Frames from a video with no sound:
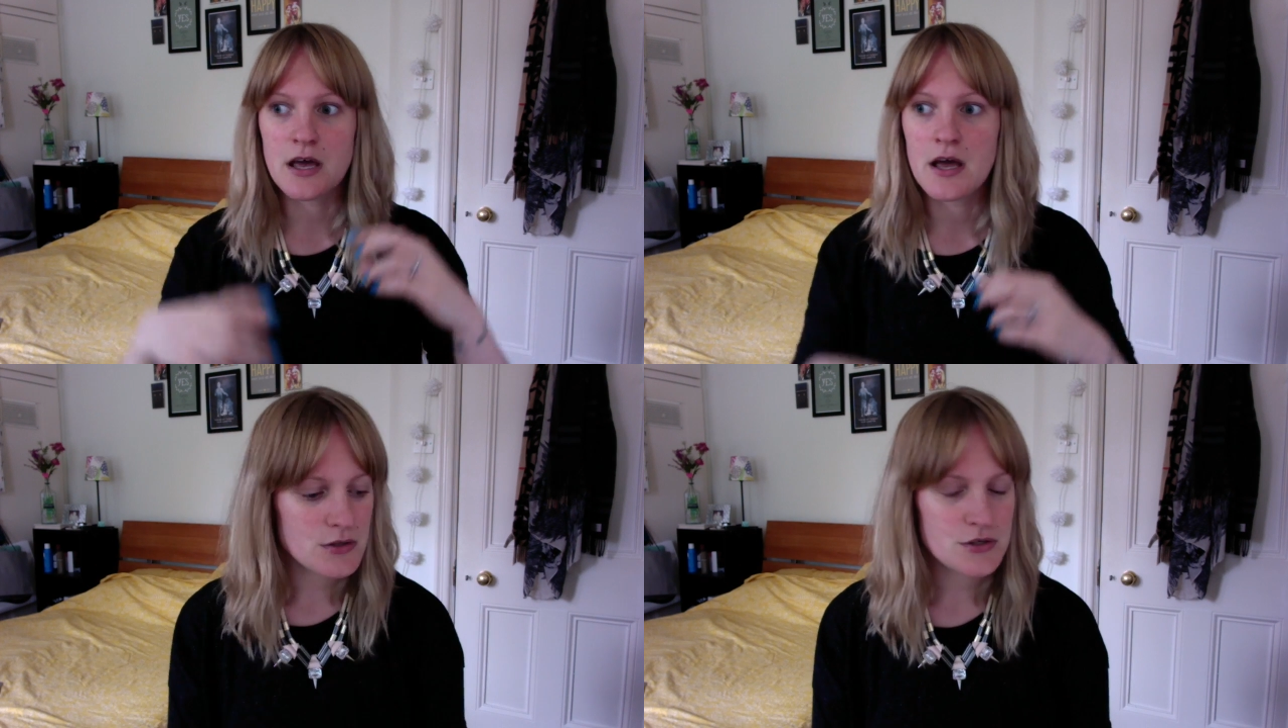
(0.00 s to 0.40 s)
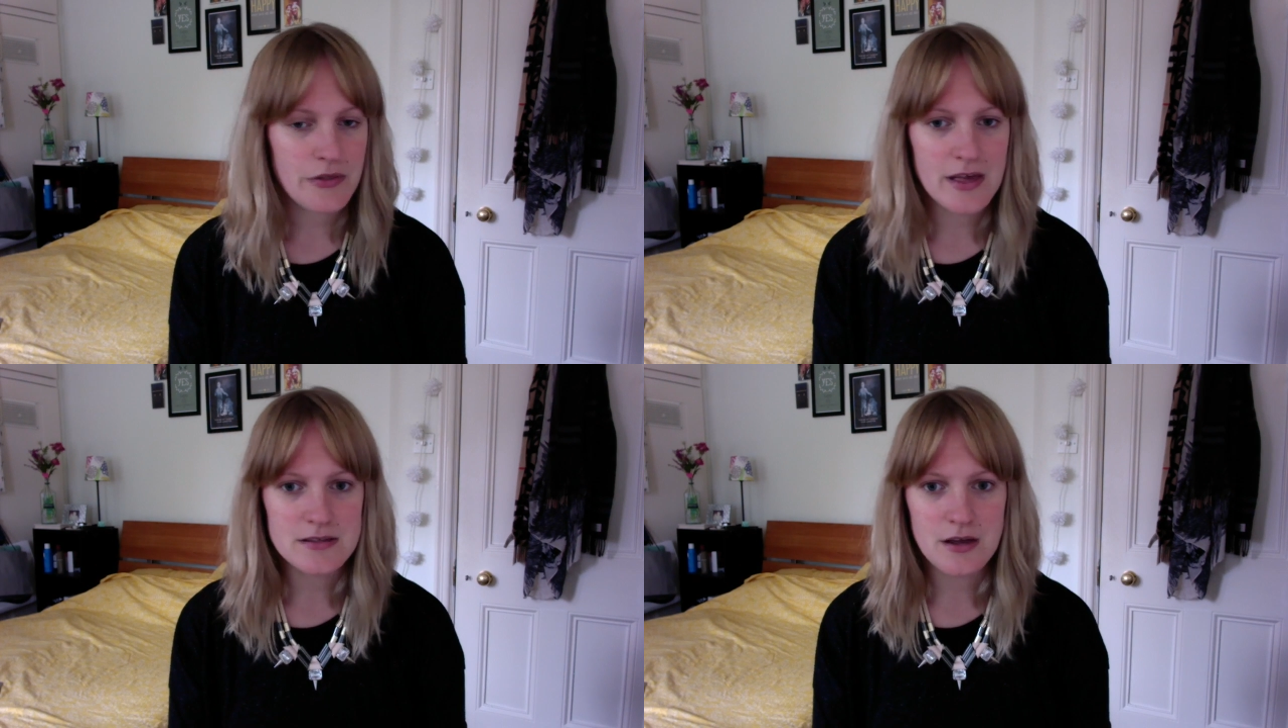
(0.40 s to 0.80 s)
So
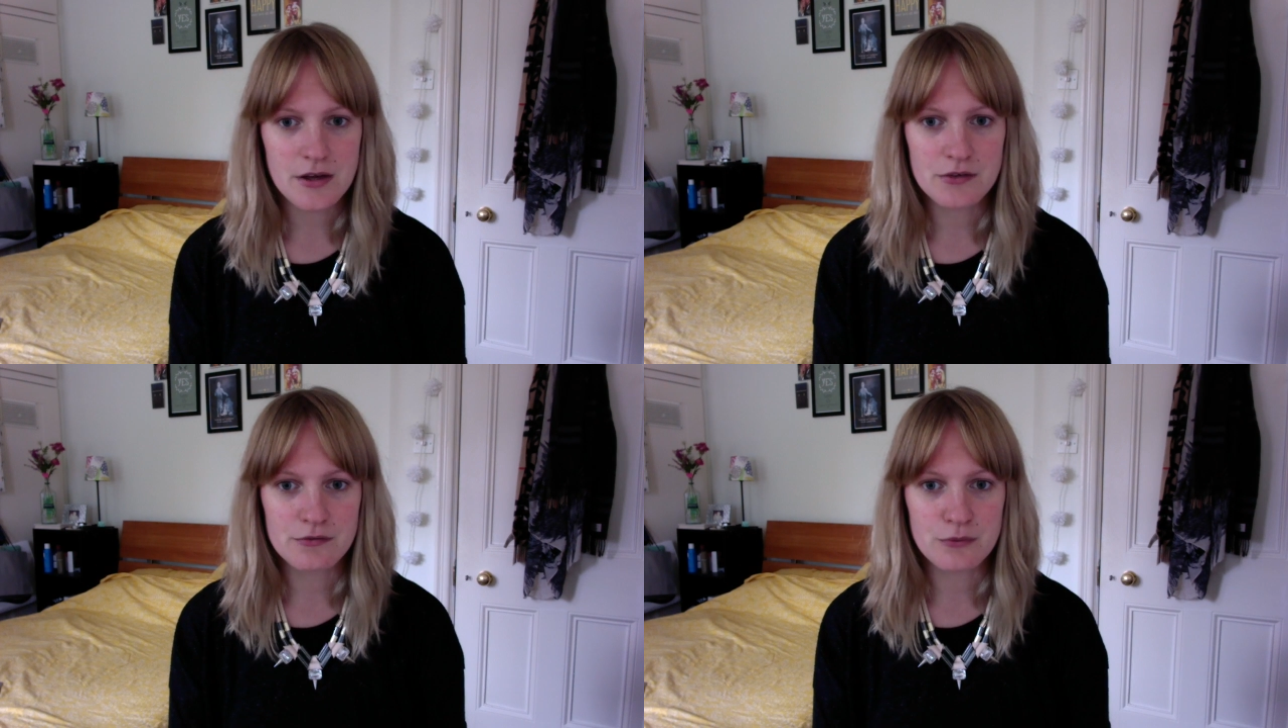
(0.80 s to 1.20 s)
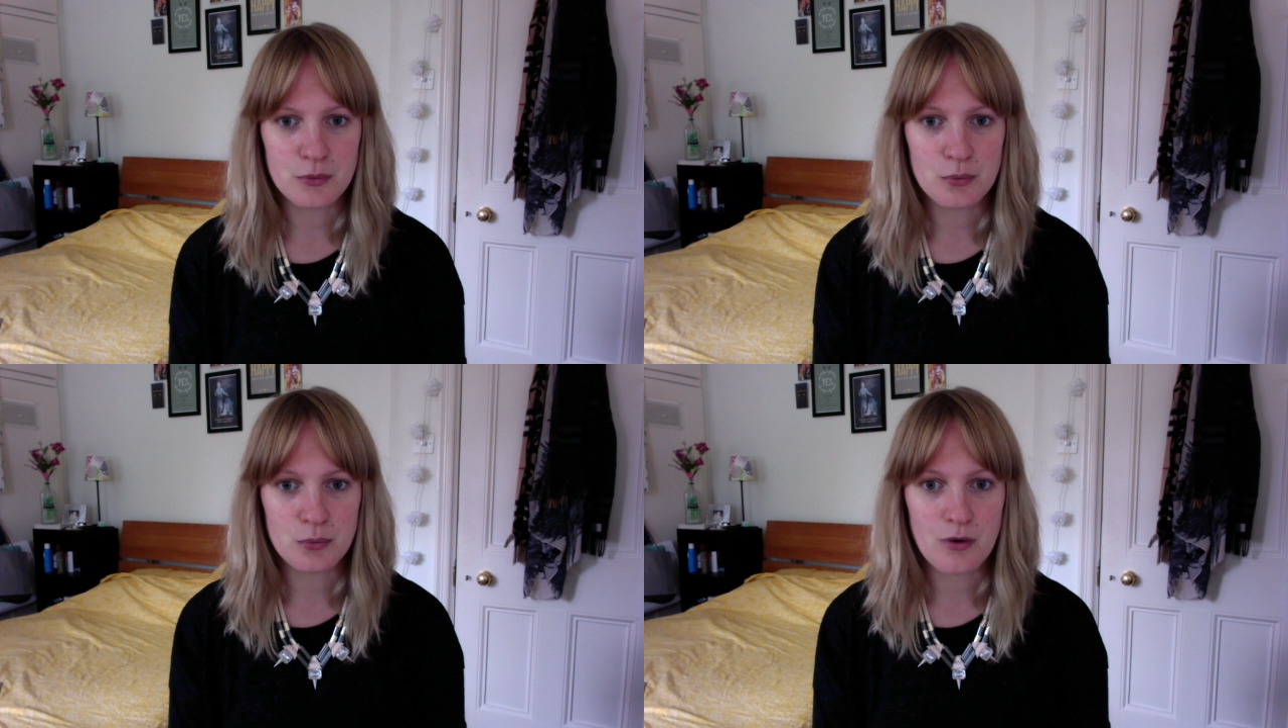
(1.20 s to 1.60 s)
that's kind of
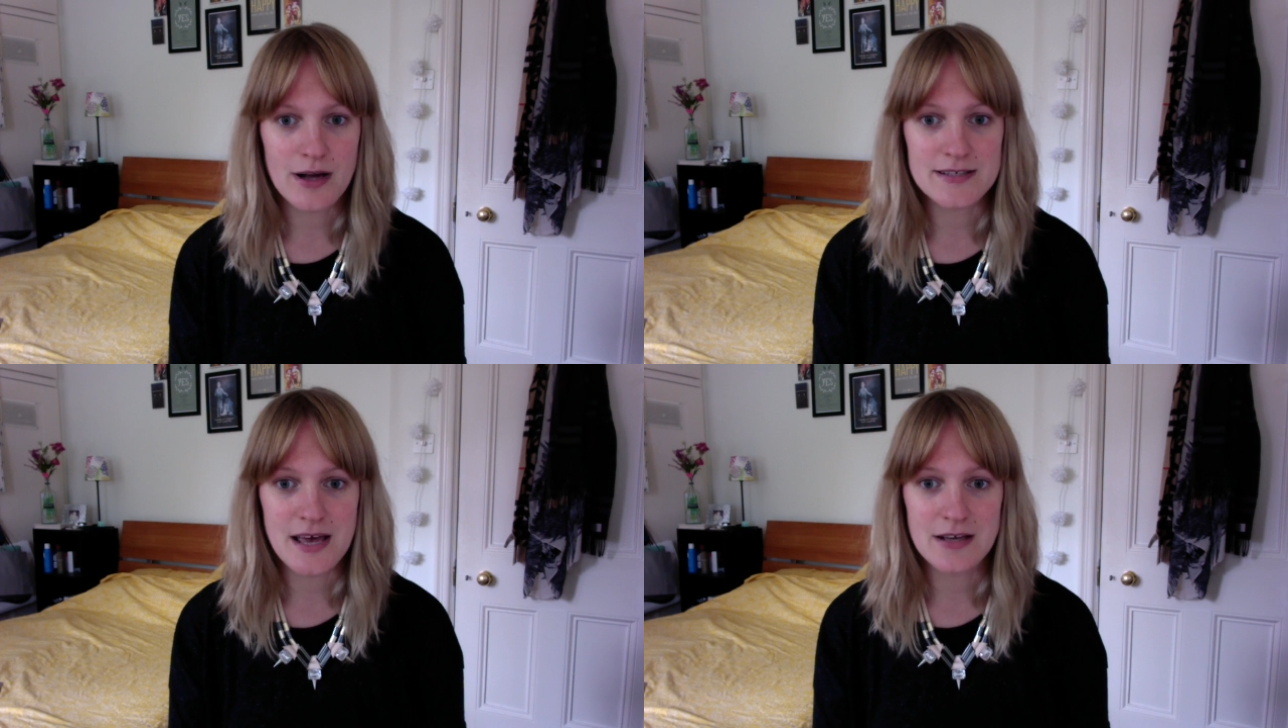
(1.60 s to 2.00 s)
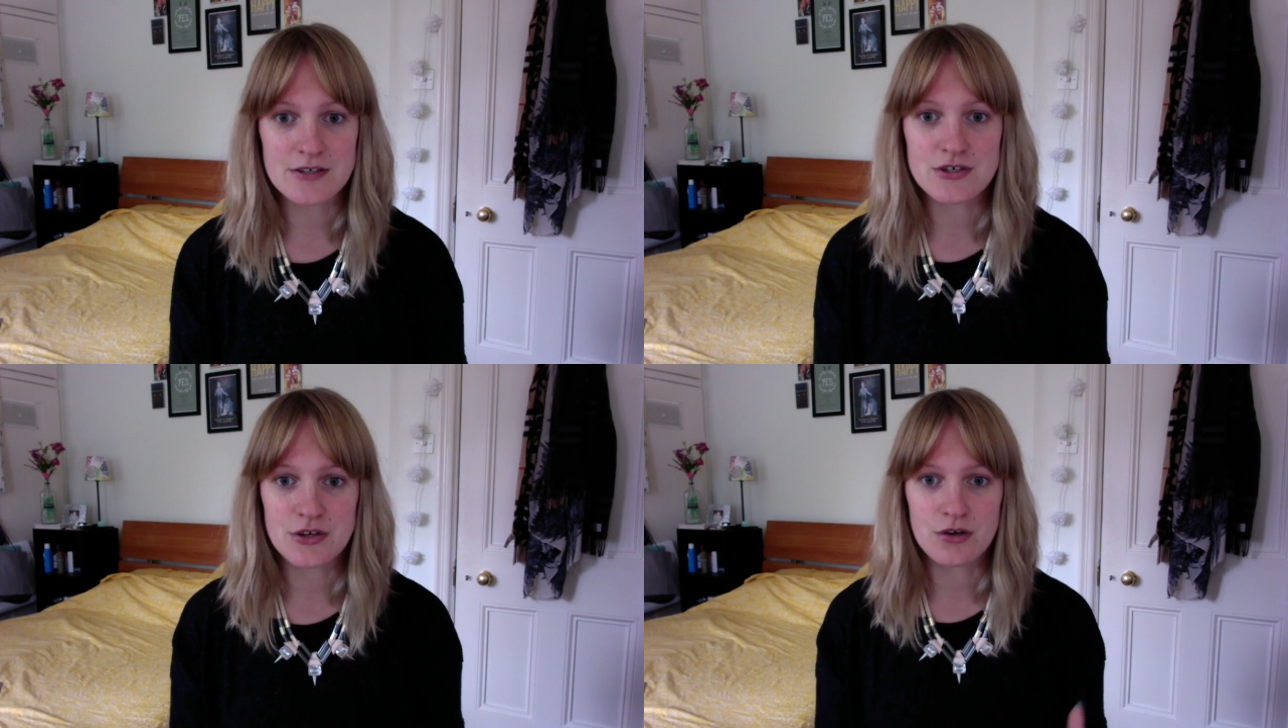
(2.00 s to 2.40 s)
what I tend
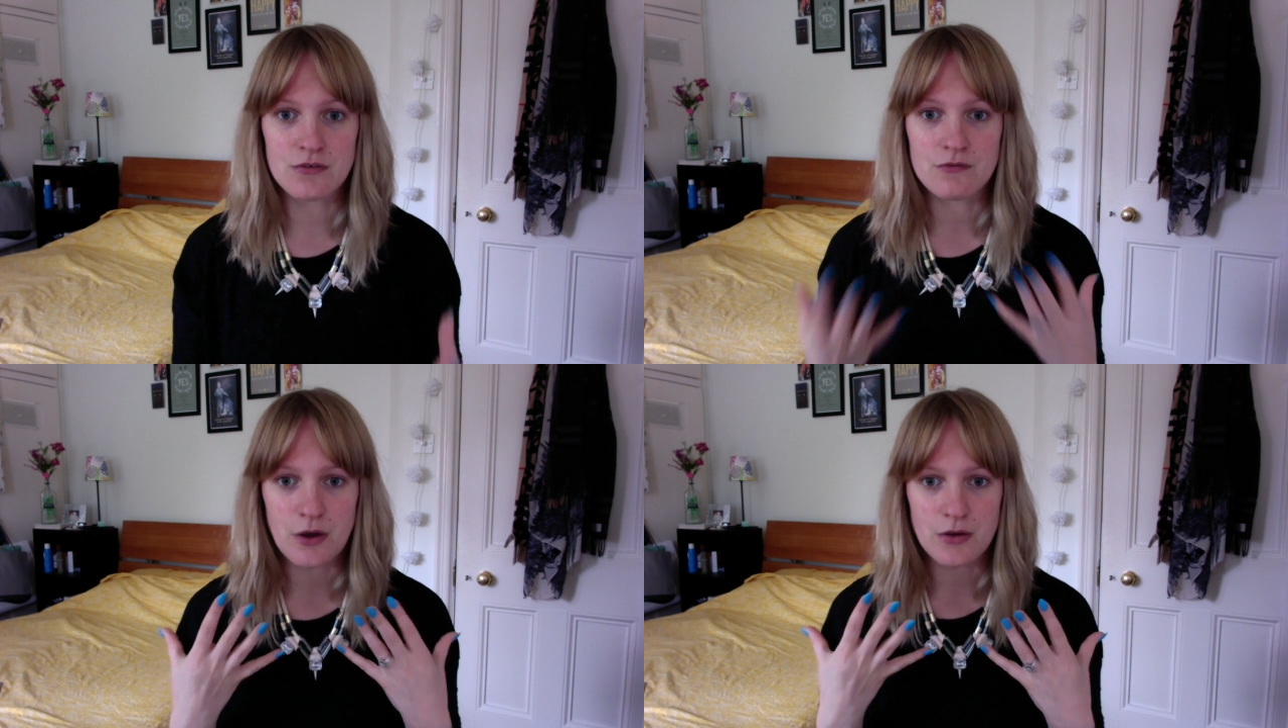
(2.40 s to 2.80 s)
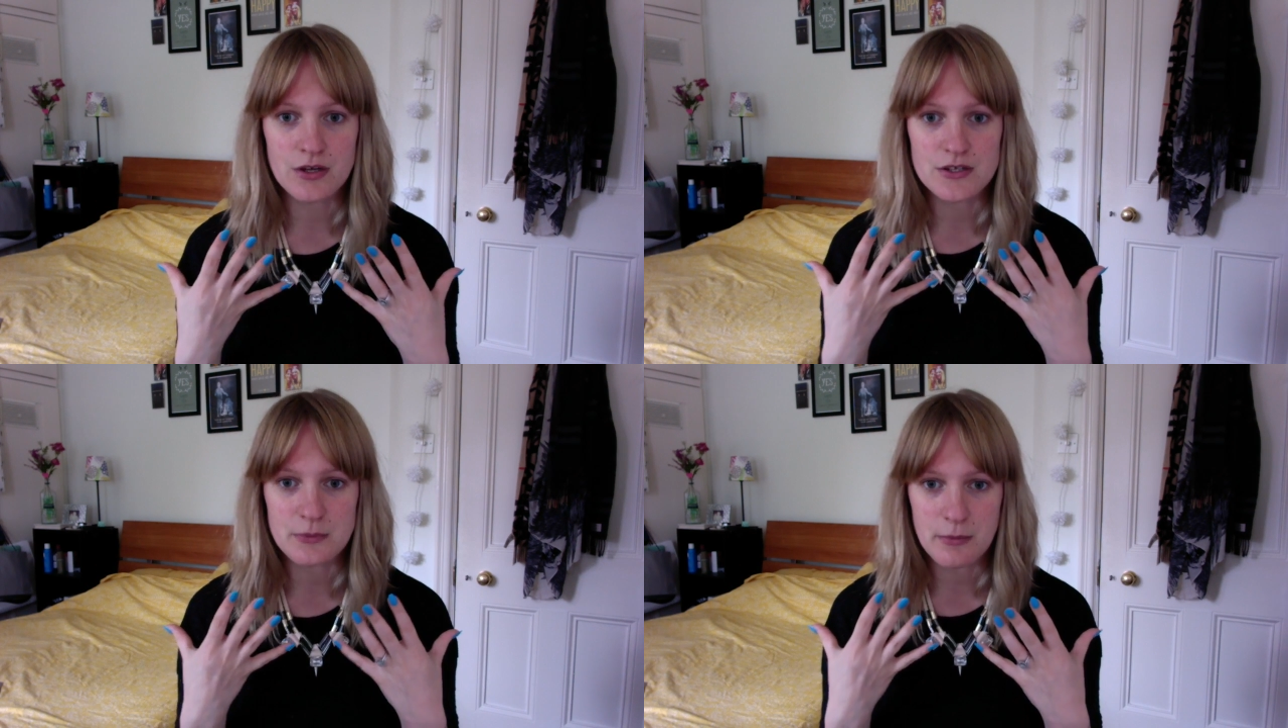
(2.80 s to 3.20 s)
to
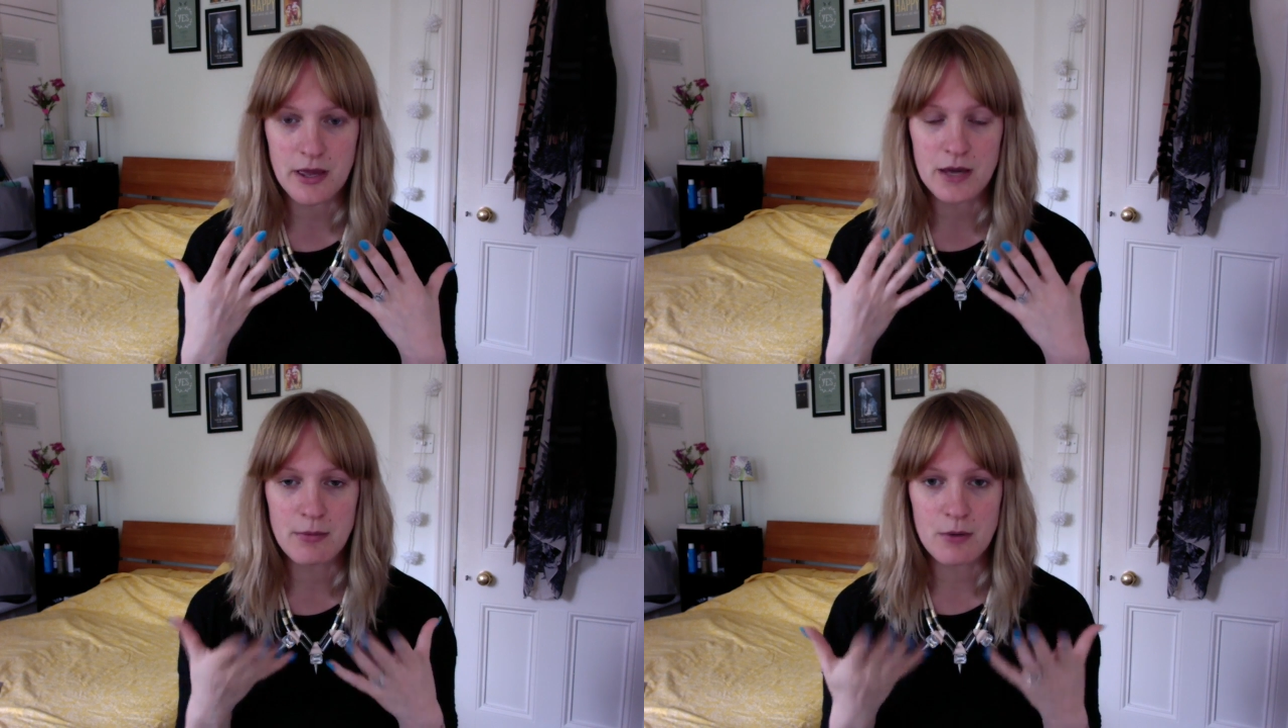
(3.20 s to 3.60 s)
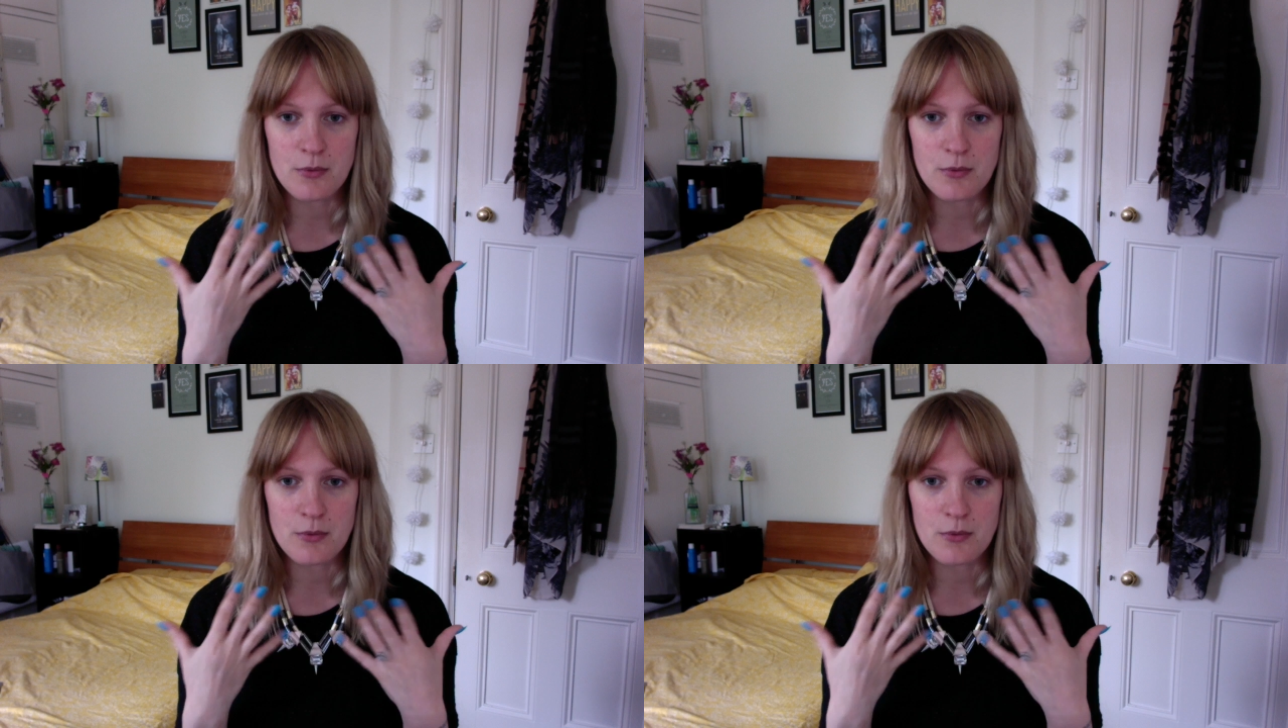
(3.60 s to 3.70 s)
focus my makeup on,